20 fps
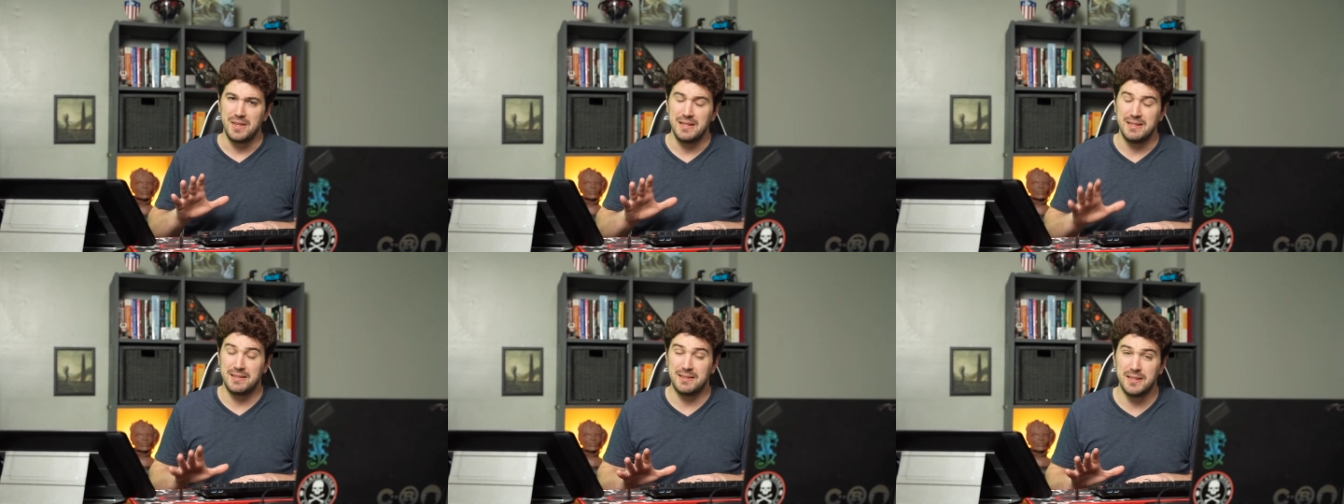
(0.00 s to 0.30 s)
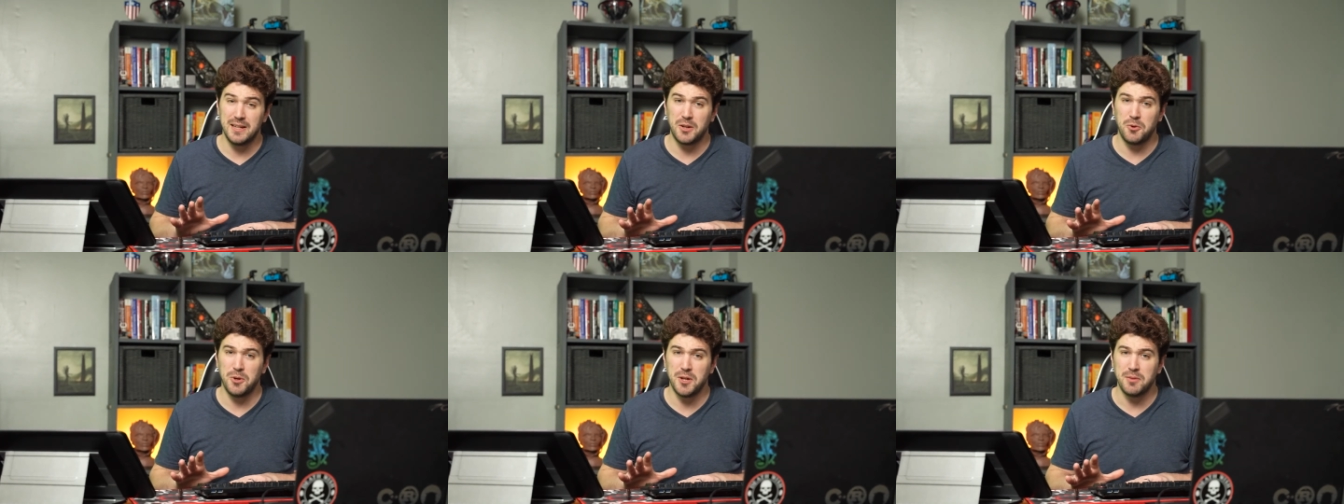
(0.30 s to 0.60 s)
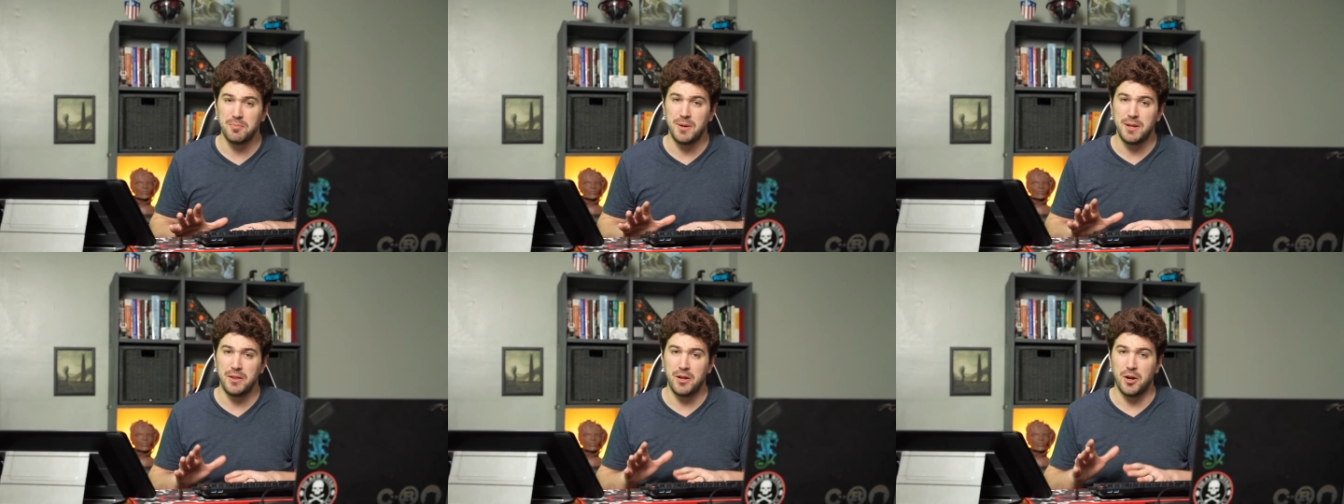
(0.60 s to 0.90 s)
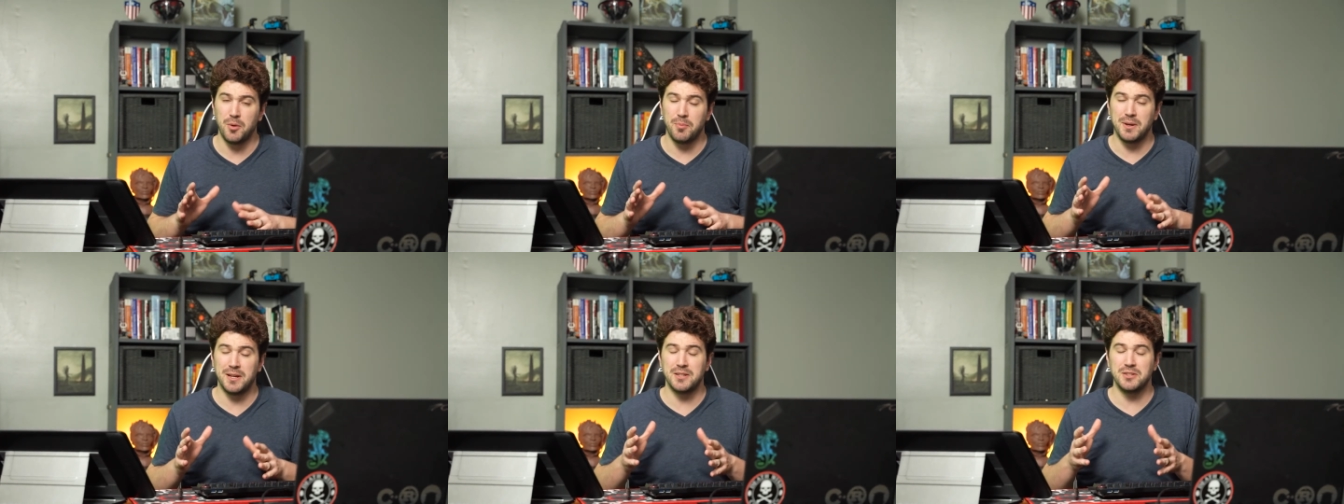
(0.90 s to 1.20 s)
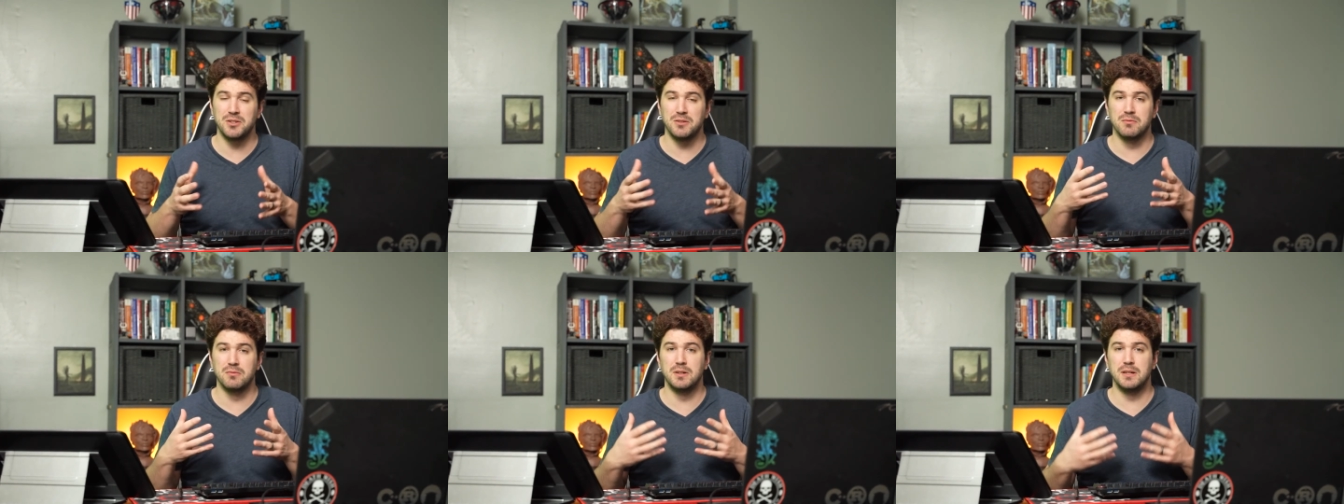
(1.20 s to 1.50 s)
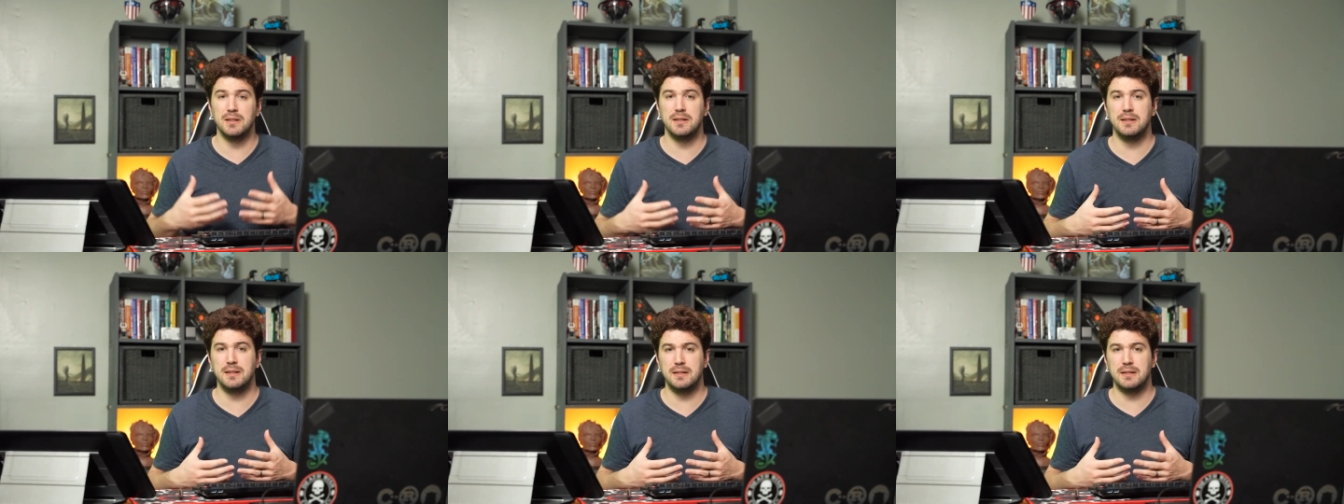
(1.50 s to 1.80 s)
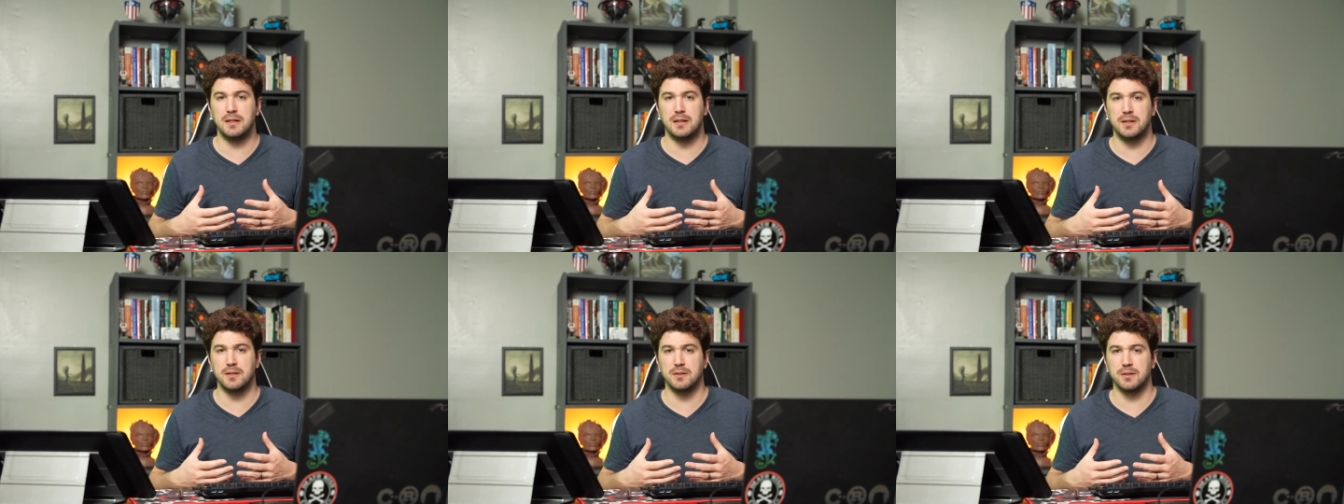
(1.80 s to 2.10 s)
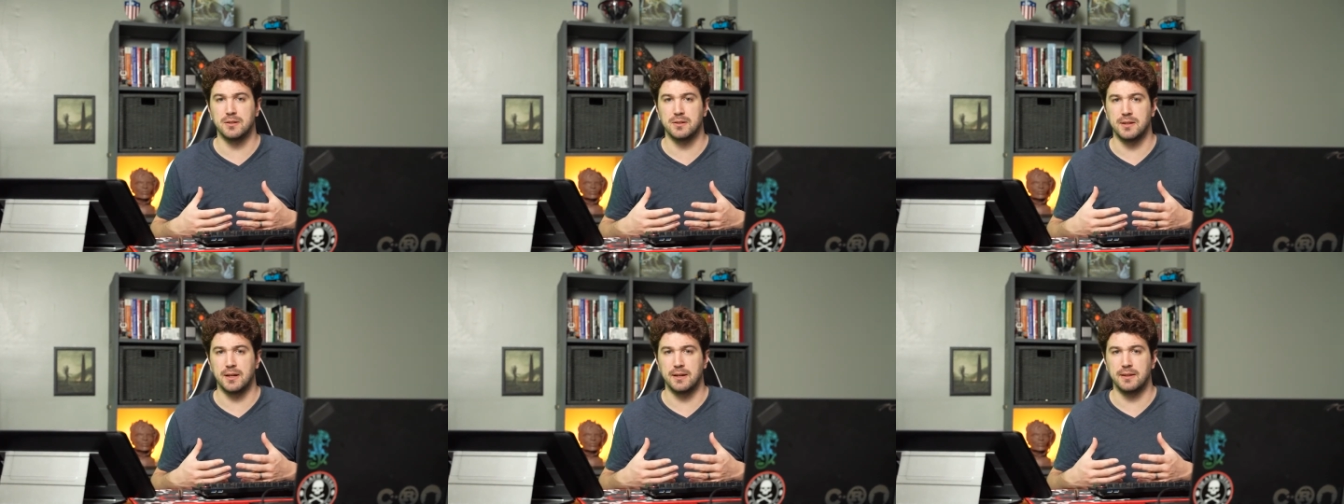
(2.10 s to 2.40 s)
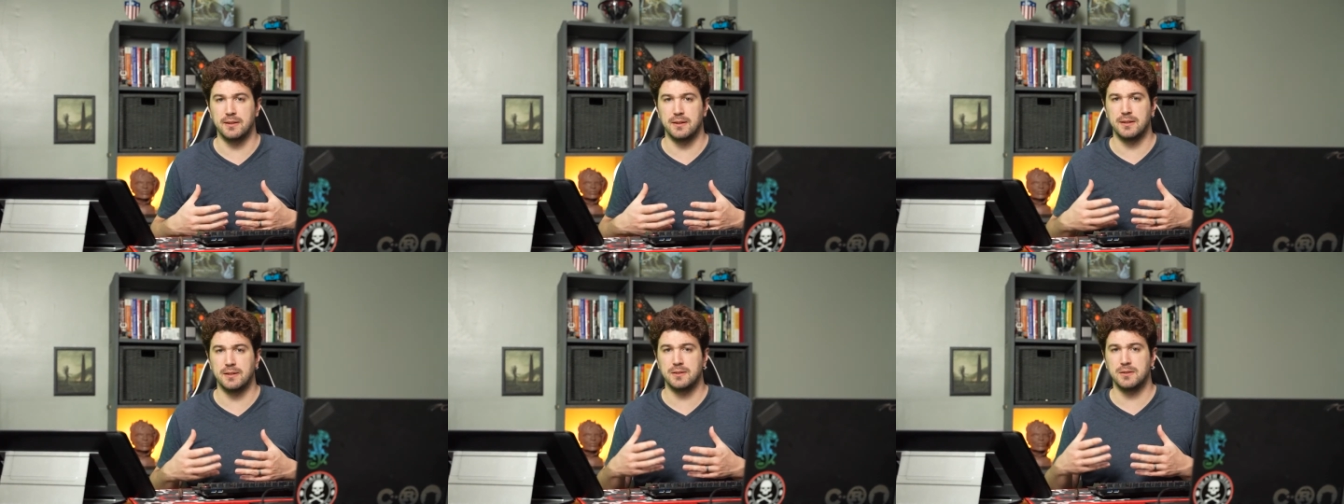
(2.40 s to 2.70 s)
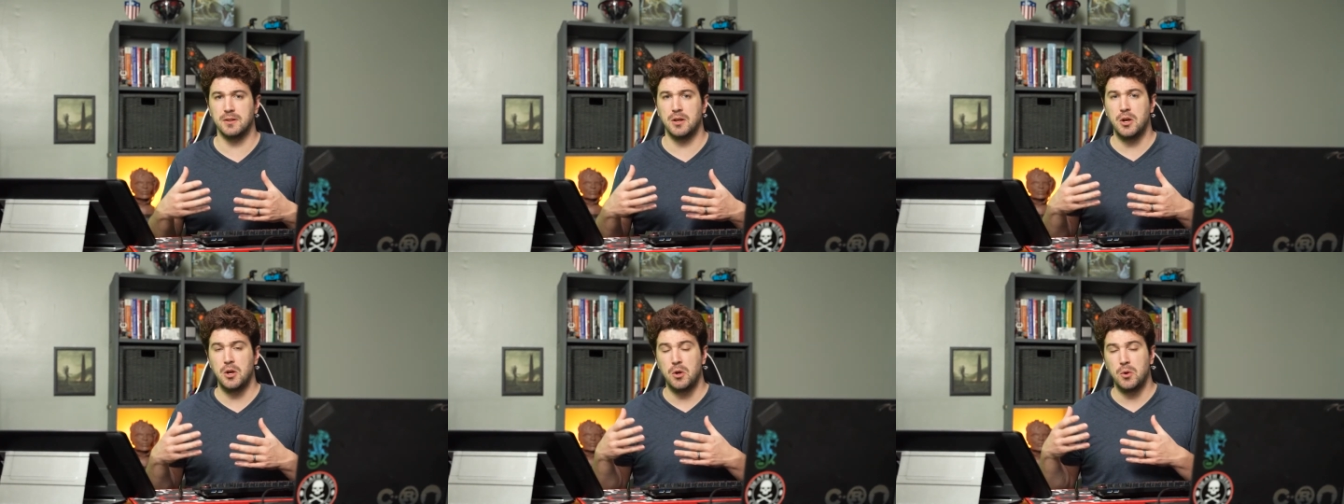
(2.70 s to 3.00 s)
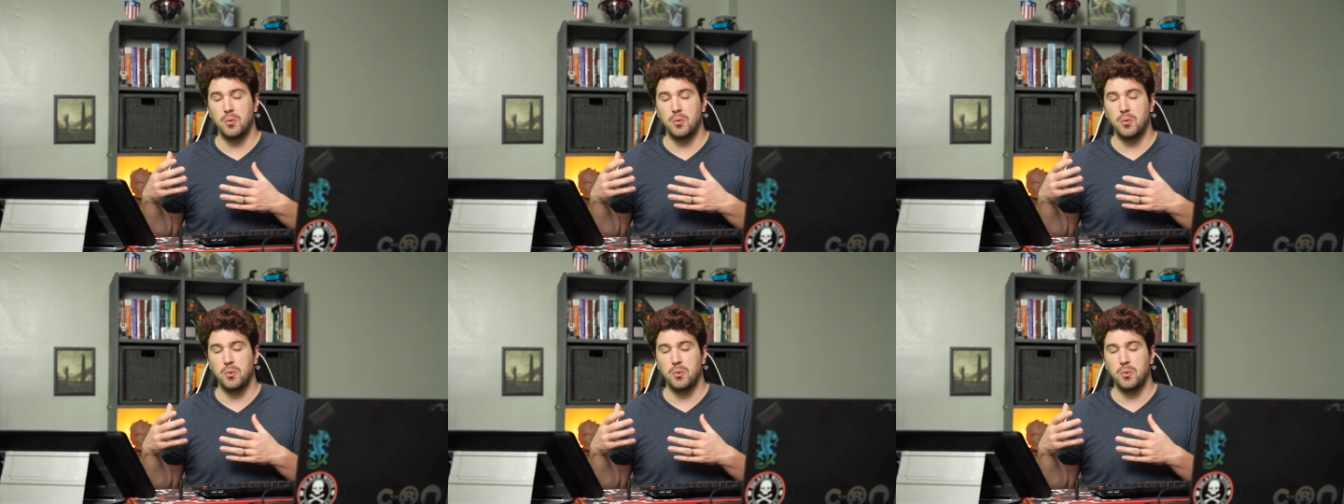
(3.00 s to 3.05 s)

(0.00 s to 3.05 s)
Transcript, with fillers: Stick with me though, because you really need to understand this